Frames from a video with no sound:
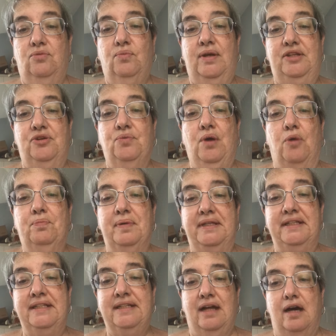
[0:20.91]
When you open
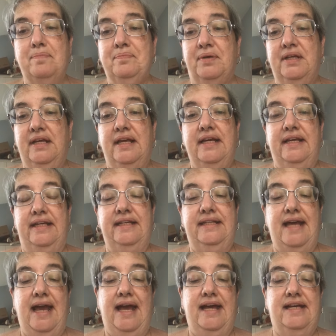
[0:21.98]
it up, it
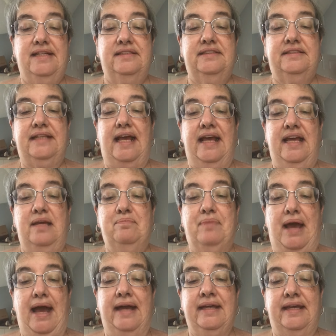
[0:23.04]
has a
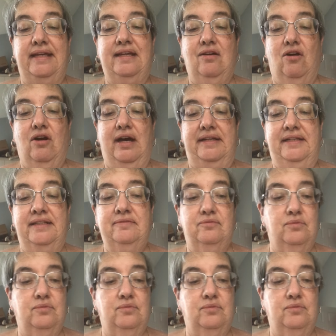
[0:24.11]
backing on it,